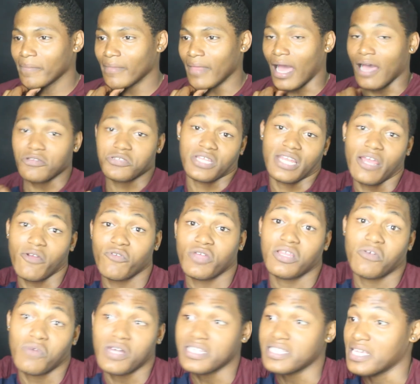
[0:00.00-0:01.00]
Oh, so that
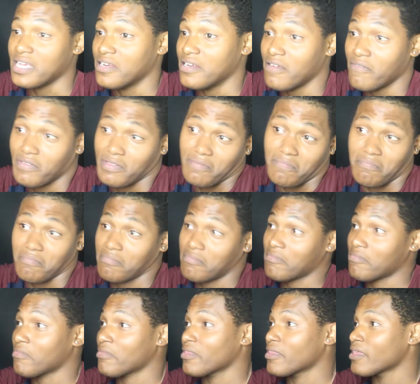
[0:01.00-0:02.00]
really was the end of it.
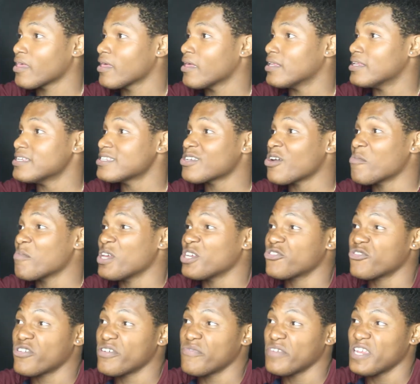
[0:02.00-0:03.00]
This is going to be a
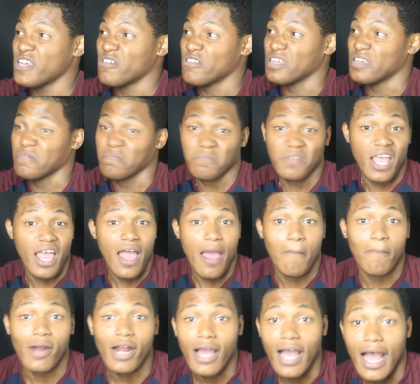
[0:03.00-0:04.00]
short video then.
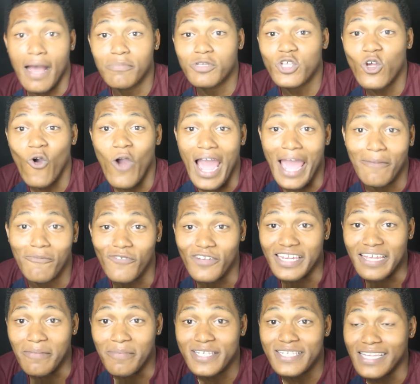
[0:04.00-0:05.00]
Bruh, I'm so hyped for
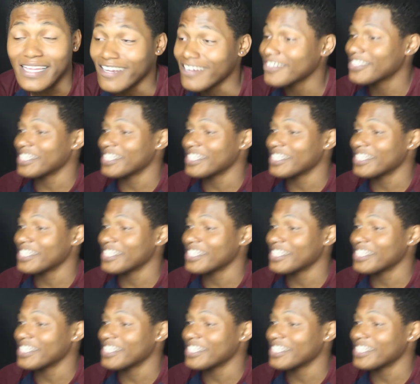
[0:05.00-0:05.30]
Demon Slayer